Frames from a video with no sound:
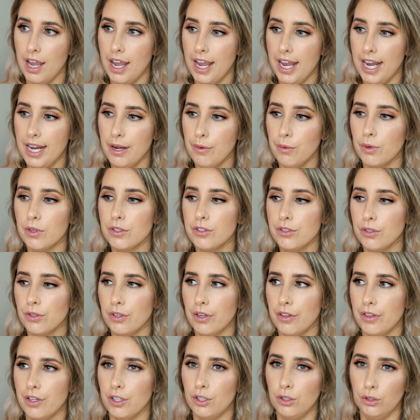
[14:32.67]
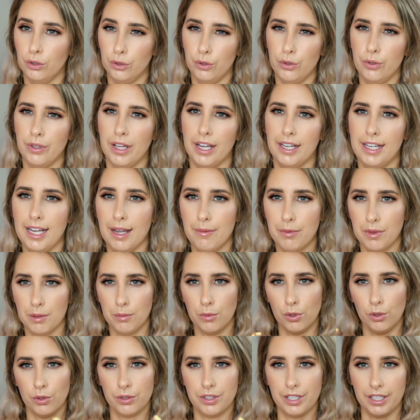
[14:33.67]
he was sort of the glue that kept
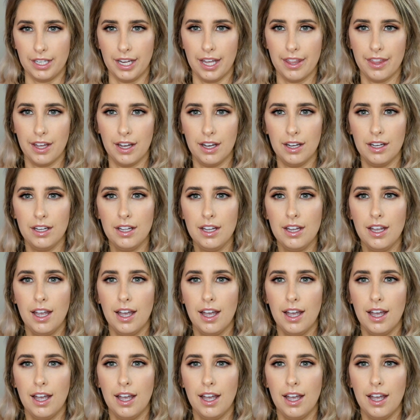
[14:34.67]
them all together.